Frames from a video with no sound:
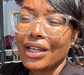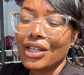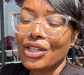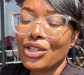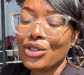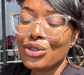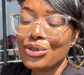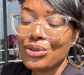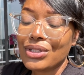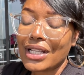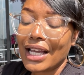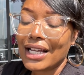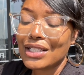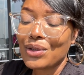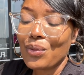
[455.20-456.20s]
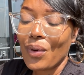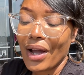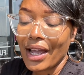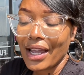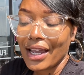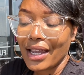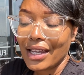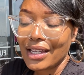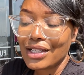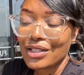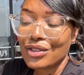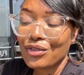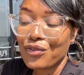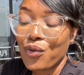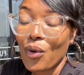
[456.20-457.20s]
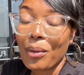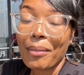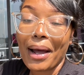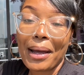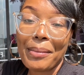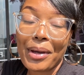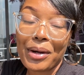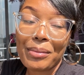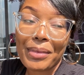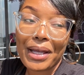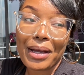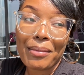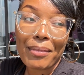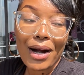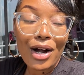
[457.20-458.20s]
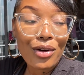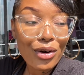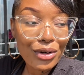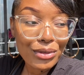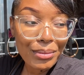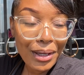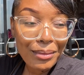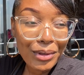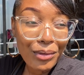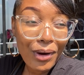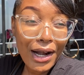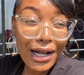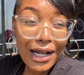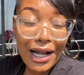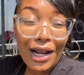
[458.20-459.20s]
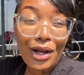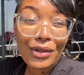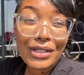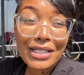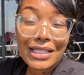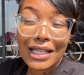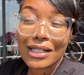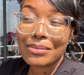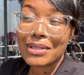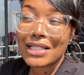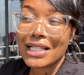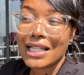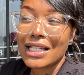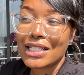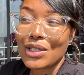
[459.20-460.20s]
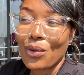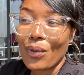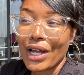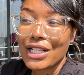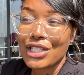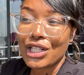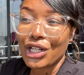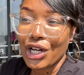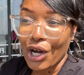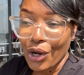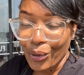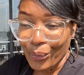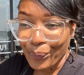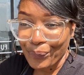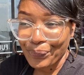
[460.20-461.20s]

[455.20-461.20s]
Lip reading: used as a way for my betterment and my growth, baby, right now the celibacy is the way to go.